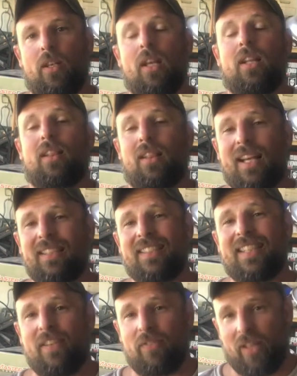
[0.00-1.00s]
let's
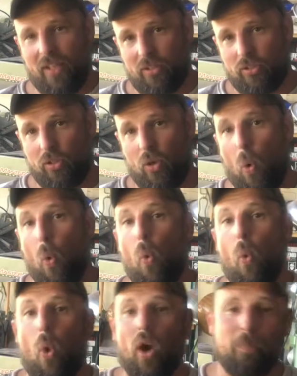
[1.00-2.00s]
give this
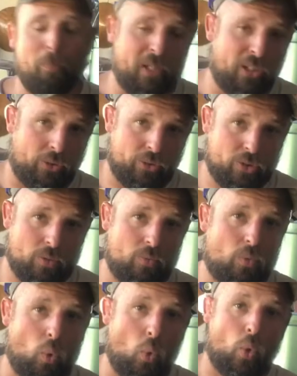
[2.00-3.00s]
1 beer's
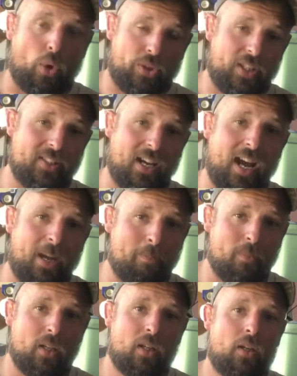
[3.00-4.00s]
worth of time
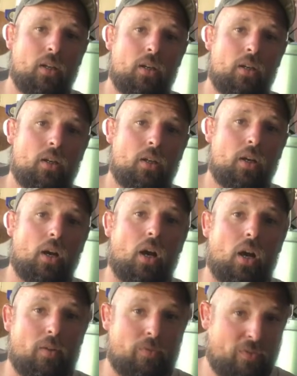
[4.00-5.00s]

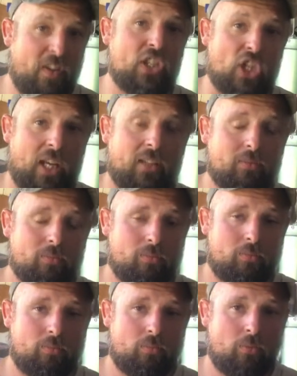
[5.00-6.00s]
of fishing
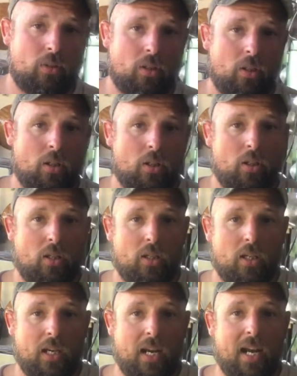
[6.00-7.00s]

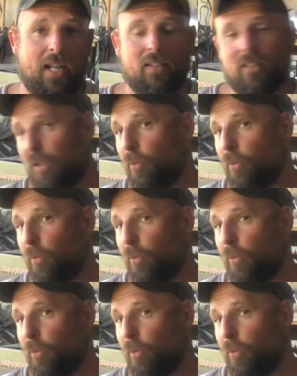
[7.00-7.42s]
and see what